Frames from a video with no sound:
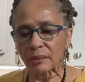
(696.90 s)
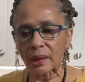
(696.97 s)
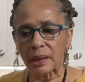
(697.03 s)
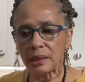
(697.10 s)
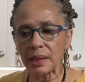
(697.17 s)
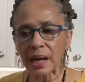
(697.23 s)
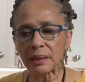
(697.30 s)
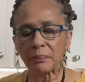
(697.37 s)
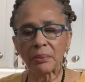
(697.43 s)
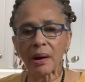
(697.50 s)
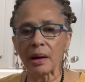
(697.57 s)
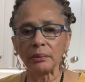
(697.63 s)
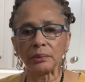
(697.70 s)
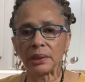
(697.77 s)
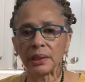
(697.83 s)
not a
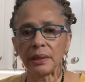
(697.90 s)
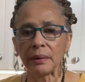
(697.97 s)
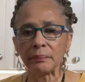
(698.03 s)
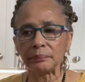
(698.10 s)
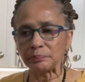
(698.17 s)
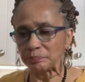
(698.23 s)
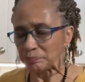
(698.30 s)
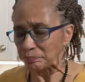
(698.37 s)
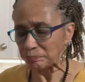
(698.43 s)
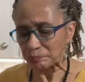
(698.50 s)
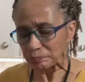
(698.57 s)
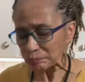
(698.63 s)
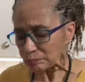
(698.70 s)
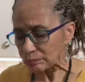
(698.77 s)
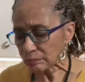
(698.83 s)
problem with hearing
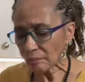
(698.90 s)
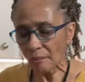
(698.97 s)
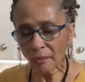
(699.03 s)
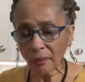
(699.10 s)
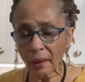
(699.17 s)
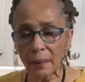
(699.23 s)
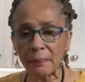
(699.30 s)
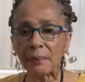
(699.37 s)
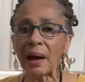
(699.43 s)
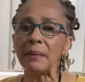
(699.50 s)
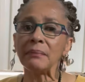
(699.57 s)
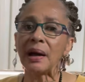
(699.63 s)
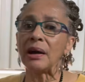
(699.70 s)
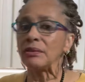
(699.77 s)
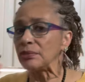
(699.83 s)
my
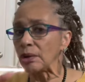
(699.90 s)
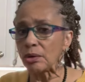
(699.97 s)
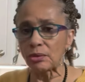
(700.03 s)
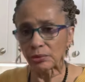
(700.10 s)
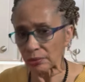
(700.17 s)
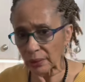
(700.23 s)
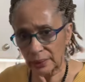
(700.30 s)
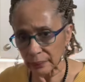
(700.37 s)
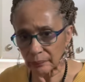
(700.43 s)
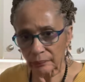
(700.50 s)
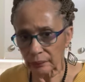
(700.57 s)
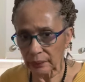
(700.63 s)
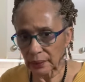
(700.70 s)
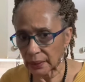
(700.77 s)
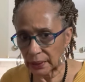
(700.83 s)
mouth over it.
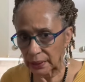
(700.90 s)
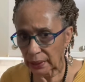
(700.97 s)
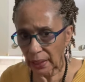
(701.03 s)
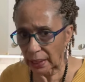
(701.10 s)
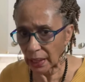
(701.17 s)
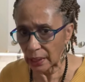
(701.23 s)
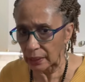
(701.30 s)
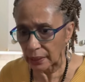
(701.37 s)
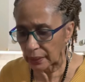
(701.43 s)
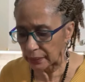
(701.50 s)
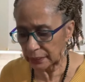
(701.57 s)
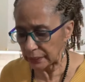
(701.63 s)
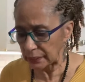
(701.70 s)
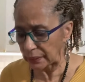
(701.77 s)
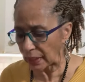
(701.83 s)

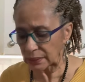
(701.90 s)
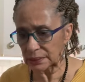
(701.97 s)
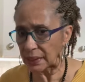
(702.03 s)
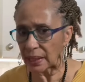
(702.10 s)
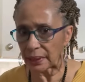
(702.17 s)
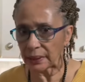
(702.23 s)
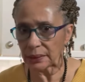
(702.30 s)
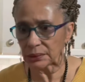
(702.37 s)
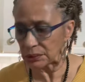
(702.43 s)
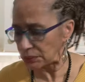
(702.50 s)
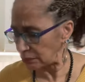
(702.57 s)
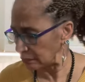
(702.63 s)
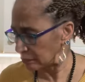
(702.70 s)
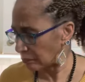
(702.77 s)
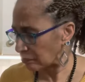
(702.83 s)
That's not an issue.